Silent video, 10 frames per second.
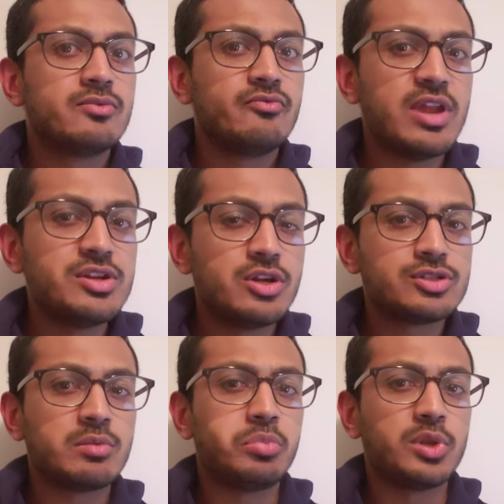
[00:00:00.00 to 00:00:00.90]
vendor
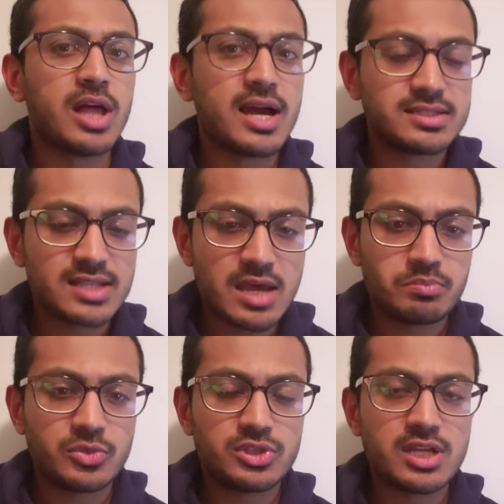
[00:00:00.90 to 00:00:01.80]
supplies
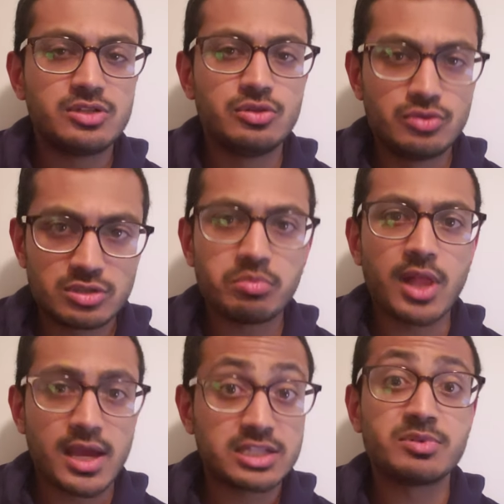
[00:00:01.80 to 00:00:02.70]
that, but they do
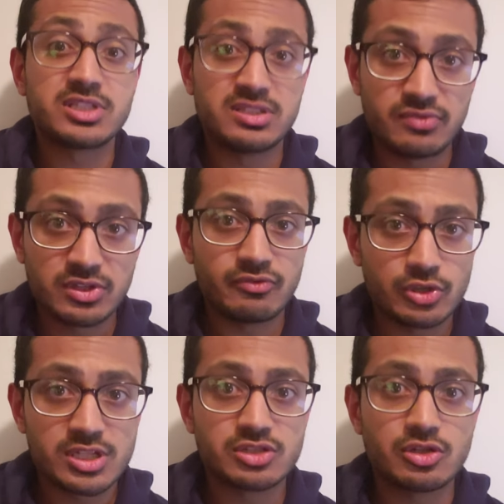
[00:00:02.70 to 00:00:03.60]
supply it specifically
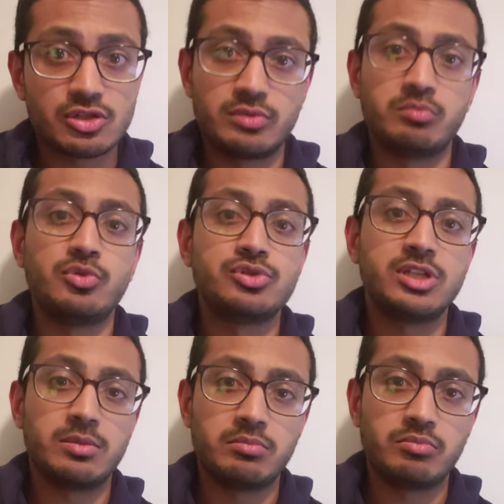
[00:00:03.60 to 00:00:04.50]
for testosterone
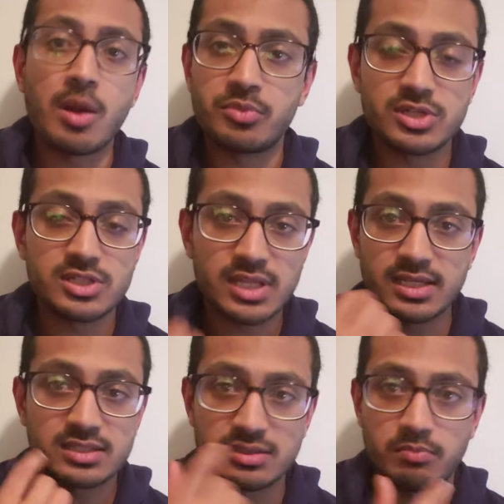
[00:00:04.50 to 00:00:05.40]
boosting properties.
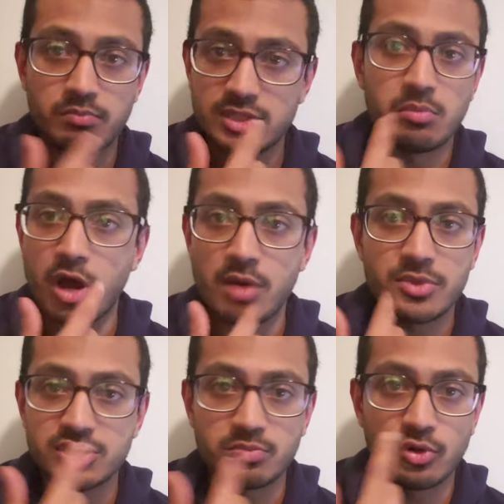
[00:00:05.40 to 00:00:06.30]
Like it's a it's a balm
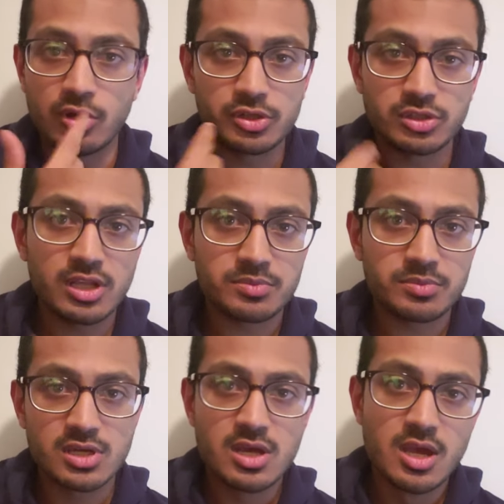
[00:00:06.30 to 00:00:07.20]
that you put on your
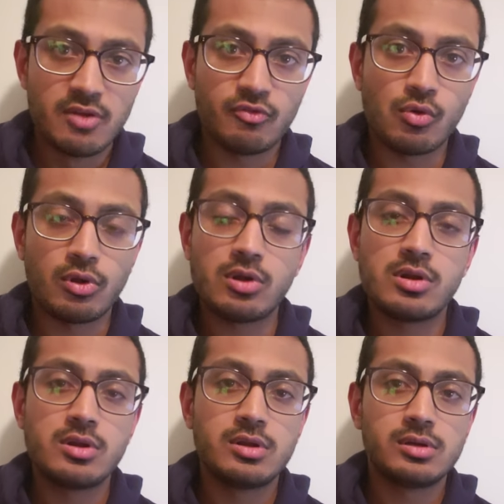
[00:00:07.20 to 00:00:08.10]
lips for,
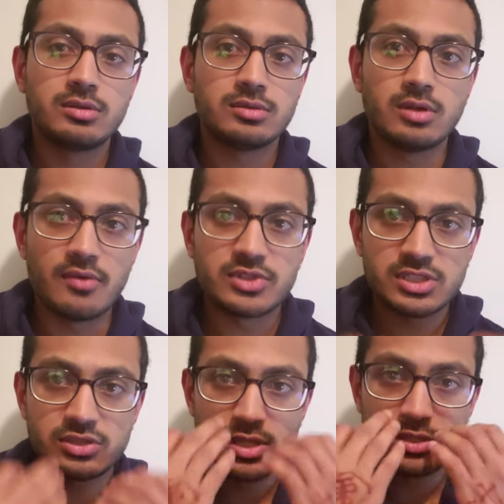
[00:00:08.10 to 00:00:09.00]

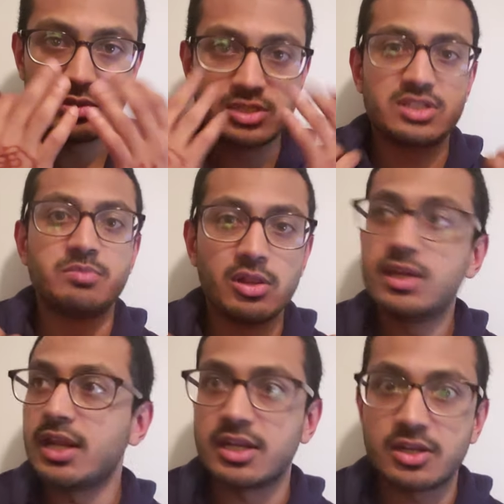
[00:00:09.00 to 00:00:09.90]
obviously, so that you can smell
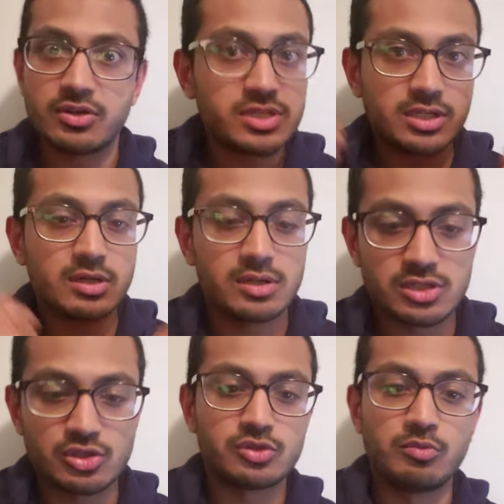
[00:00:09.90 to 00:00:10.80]
it and increase your
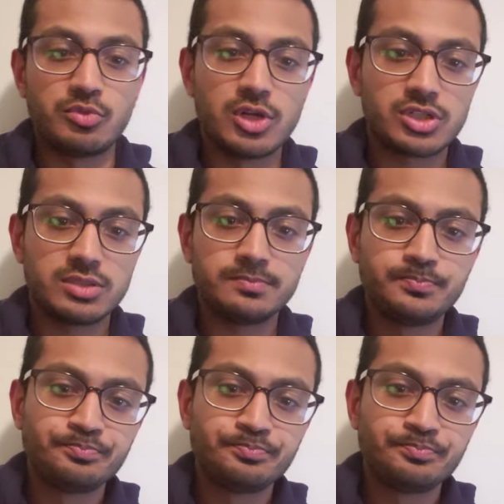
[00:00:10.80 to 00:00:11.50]
testosterone production.